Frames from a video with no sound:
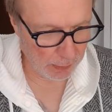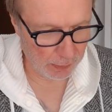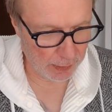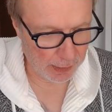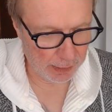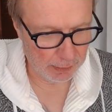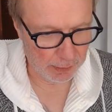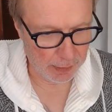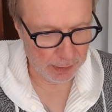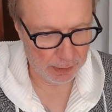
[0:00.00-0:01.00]

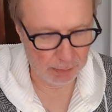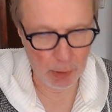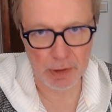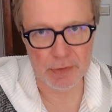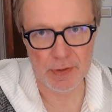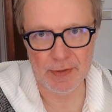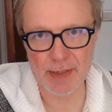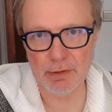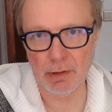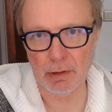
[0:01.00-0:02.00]
the motors,
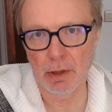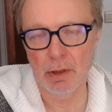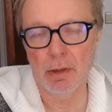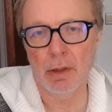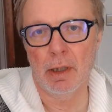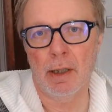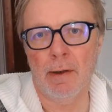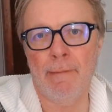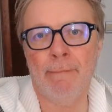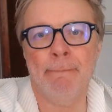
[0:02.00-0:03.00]
etc.
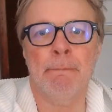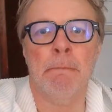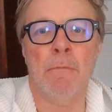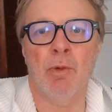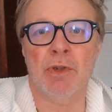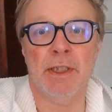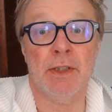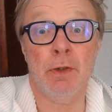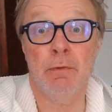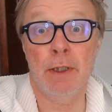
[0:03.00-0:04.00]
Was it
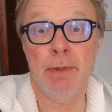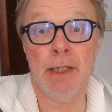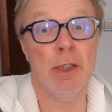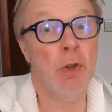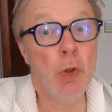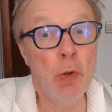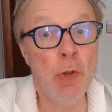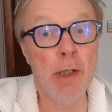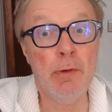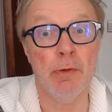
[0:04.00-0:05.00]
a software bug? Who
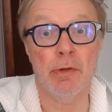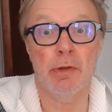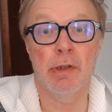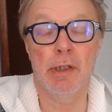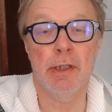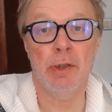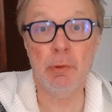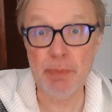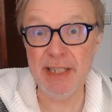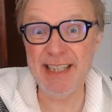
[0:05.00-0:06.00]
knows?
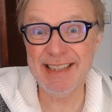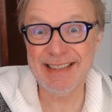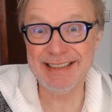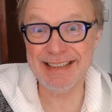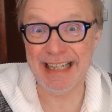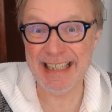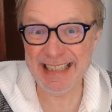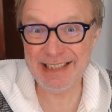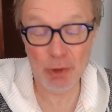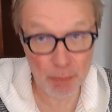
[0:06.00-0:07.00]
Could be
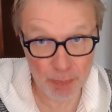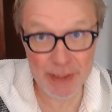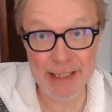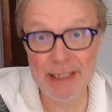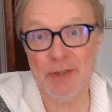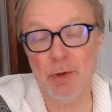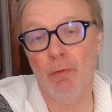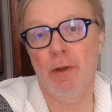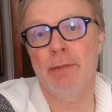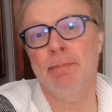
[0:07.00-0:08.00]
a
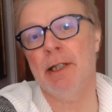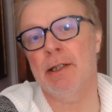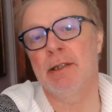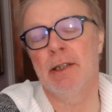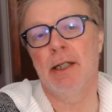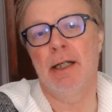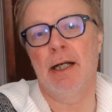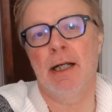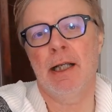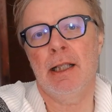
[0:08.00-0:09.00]
software bug.
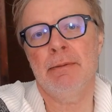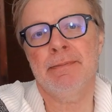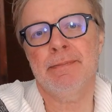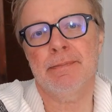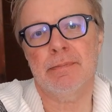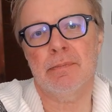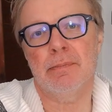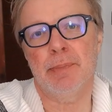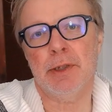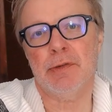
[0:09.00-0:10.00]

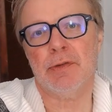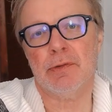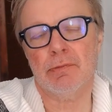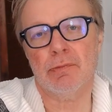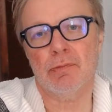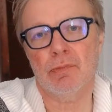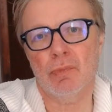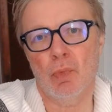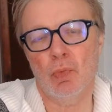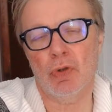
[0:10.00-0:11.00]
But
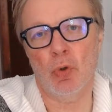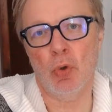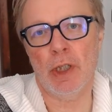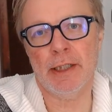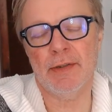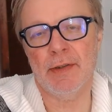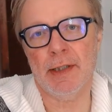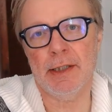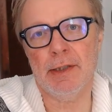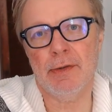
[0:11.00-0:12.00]
all I can
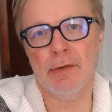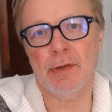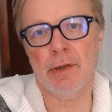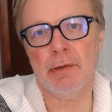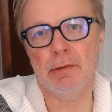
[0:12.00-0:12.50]
say is